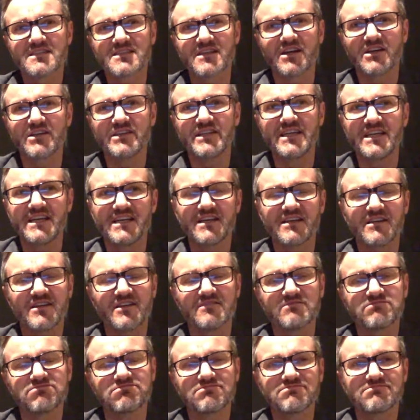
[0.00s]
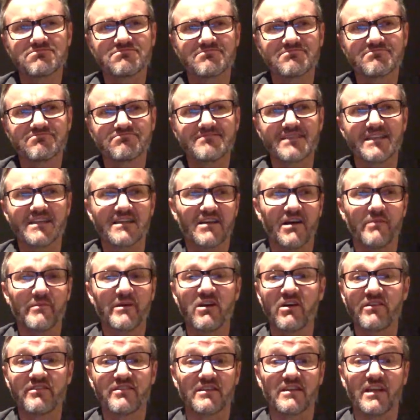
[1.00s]
So yeah. I
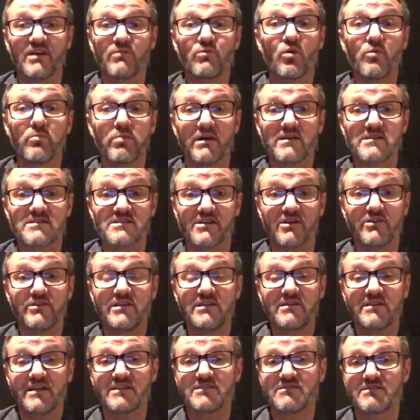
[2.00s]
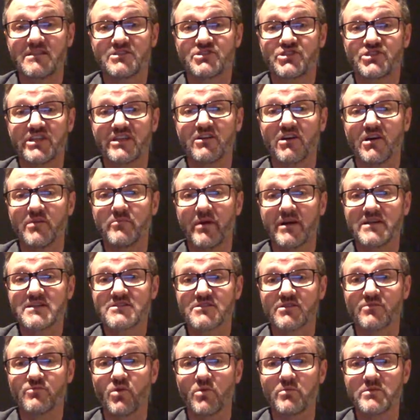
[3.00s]
mean, I think they will play Sodhi at Chennai
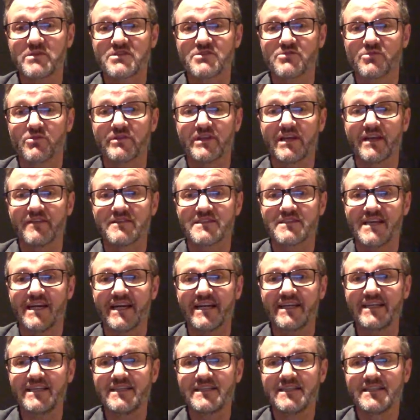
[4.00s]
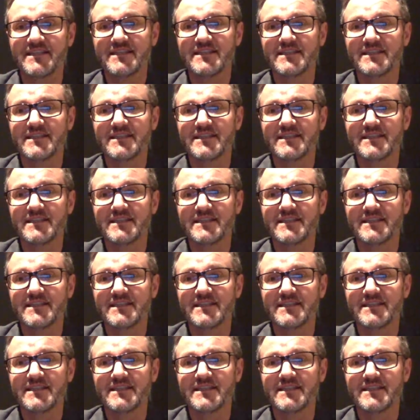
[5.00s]
based on what we saw the other day.